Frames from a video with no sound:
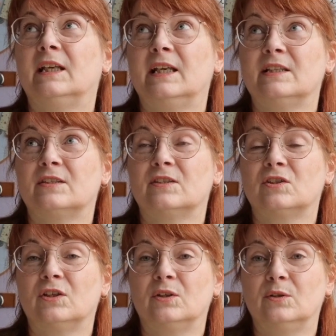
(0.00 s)
is
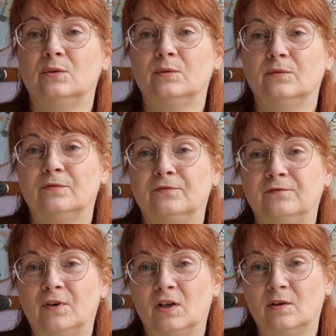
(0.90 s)
to
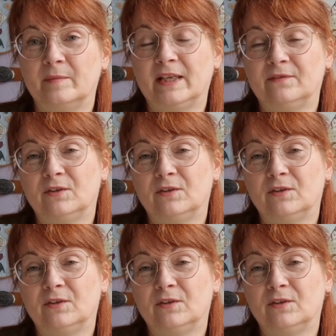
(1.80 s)
follow me.